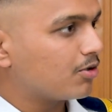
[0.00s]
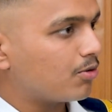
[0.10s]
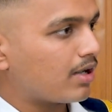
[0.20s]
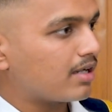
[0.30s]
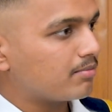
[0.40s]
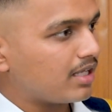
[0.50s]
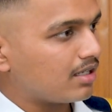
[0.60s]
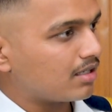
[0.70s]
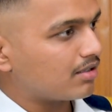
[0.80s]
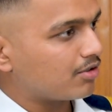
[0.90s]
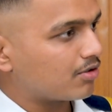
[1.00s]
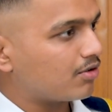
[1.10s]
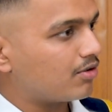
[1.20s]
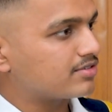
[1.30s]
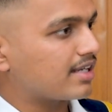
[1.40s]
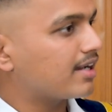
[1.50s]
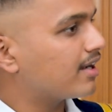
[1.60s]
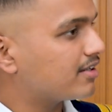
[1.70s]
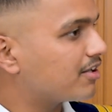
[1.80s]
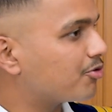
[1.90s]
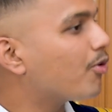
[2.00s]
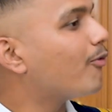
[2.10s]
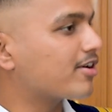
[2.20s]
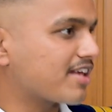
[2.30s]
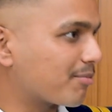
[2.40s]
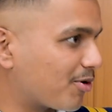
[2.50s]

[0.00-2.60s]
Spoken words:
who had been, segregated into a WhatsApp